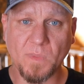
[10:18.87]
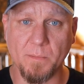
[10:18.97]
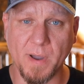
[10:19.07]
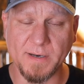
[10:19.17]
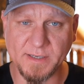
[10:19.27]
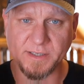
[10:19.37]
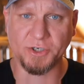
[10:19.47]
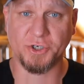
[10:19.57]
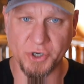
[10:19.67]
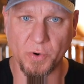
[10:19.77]
But does
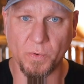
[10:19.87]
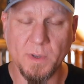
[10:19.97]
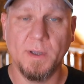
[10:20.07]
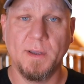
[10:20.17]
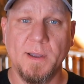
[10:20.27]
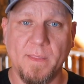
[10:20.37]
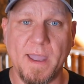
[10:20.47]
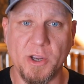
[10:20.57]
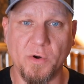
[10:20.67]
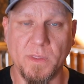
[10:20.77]
it show
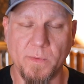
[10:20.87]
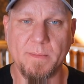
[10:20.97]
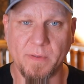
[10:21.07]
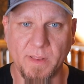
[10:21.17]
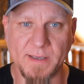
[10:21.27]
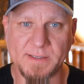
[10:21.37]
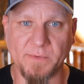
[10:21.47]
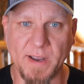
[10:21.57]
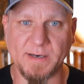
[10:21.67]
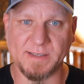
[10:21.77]
that you're in the right place, right?